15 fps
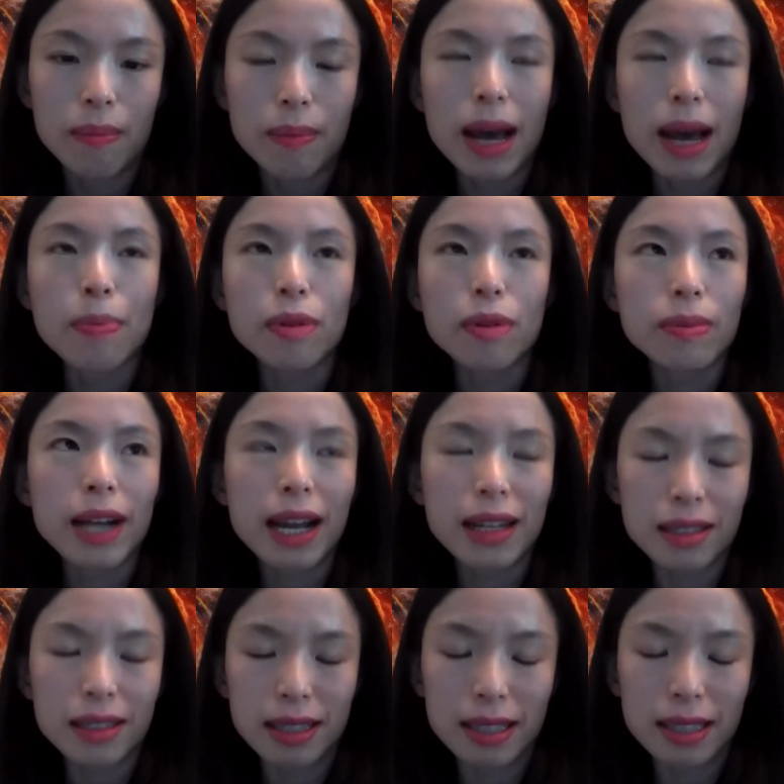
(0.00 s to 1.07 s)
But I probably
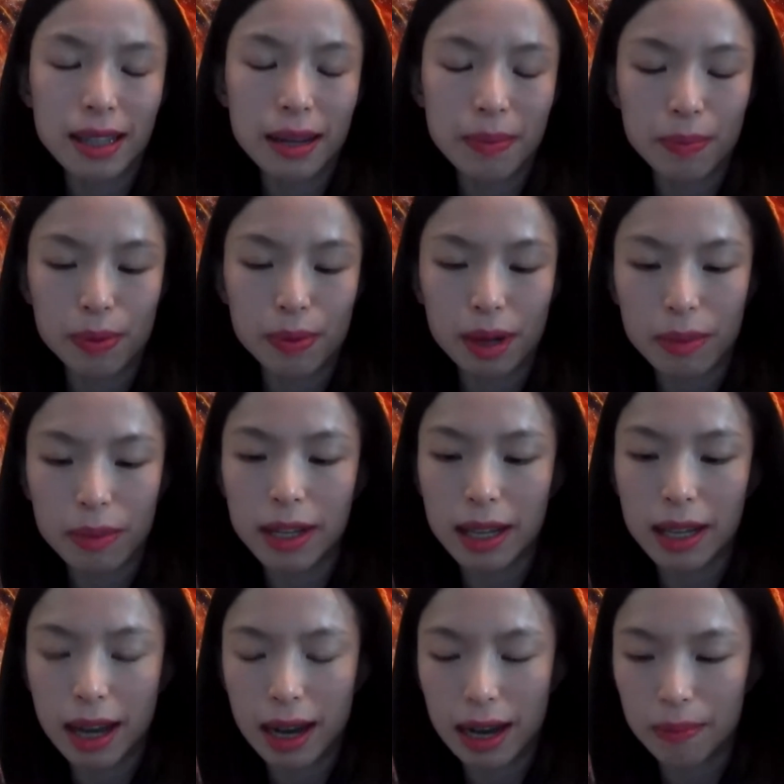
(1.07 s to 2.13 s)
understand
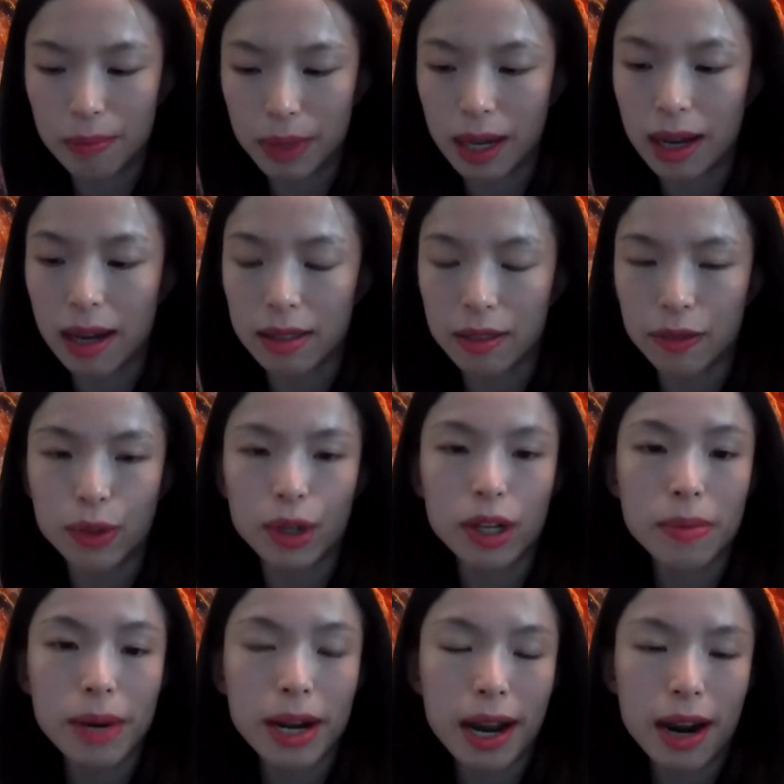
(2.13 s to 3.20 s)
because for
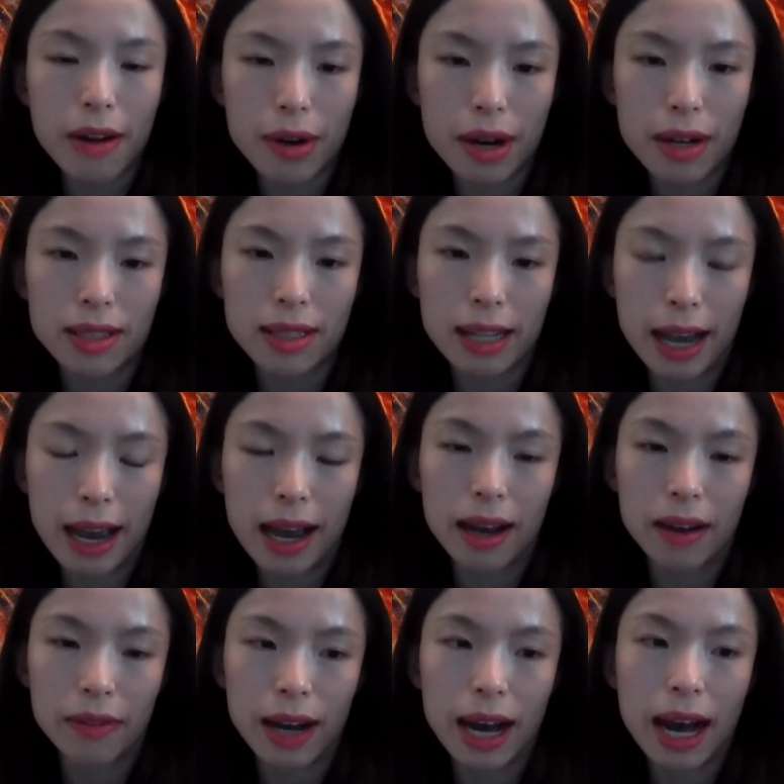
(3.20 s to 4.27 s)
urban areas, they
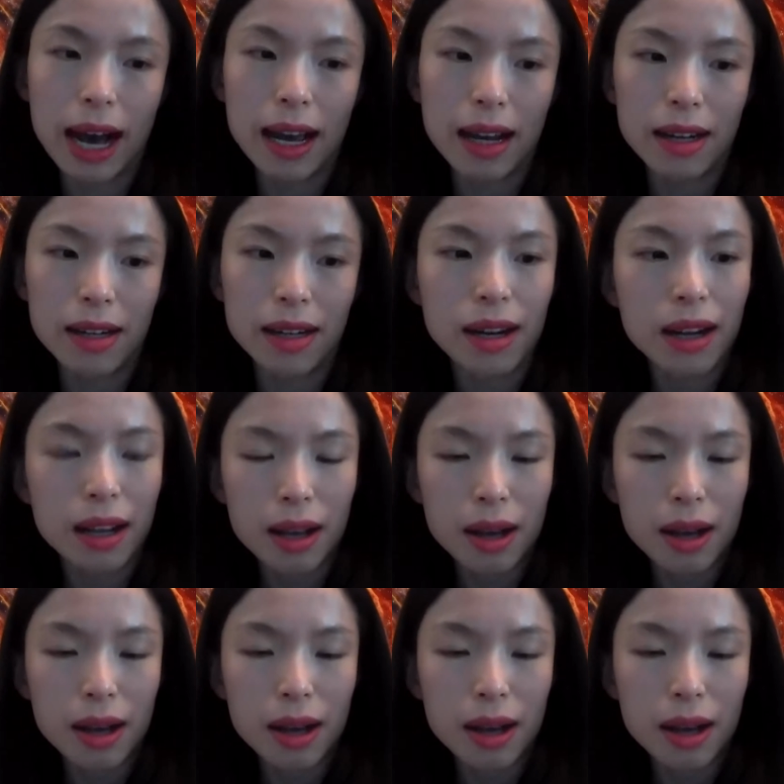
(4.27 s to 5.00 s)
have a higher